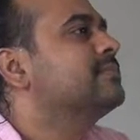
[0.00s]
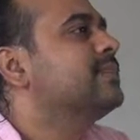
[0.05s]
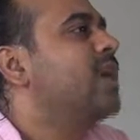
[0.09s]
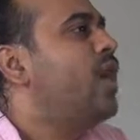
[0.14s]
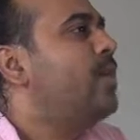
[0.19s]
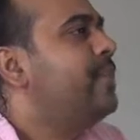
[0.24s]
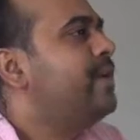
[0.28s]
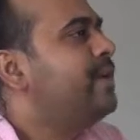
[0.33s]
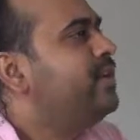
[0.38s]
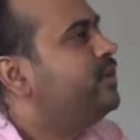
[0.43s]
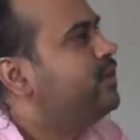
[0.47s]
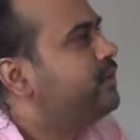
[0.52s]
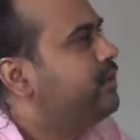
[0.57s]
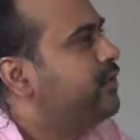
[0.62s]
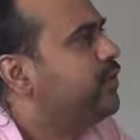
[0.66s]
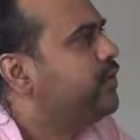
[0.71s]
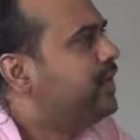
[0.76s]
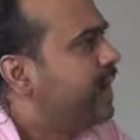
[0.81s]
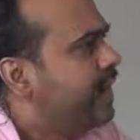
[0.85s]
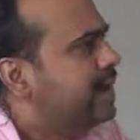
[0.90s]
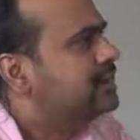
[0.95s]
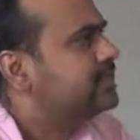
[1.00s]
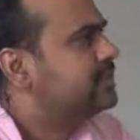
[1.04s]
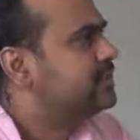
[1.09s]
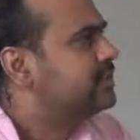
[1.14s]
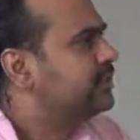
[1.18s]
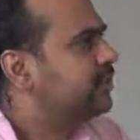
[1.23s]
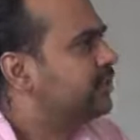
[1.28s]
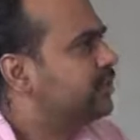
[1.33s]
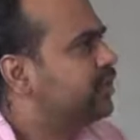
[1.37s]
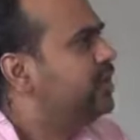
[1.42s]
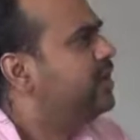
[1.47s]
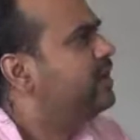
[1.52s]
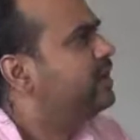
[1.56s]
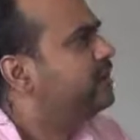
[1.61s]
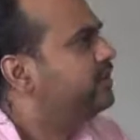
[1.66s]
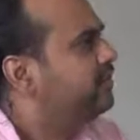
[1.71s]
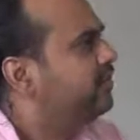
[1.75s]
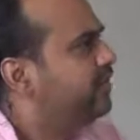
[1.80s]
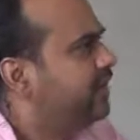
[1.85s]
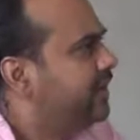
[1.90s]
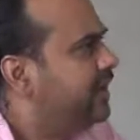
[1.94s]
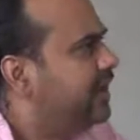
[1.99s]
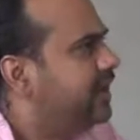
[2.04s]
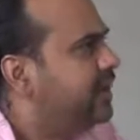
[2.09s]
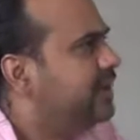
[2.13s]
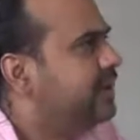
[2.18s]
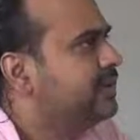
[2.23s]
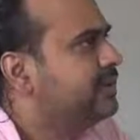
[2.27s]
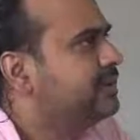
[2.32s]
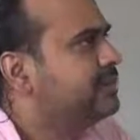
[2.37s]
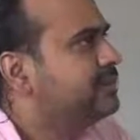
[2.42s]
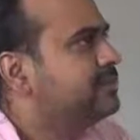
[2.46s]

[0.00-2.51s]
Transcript: How many of you dance fully, freely?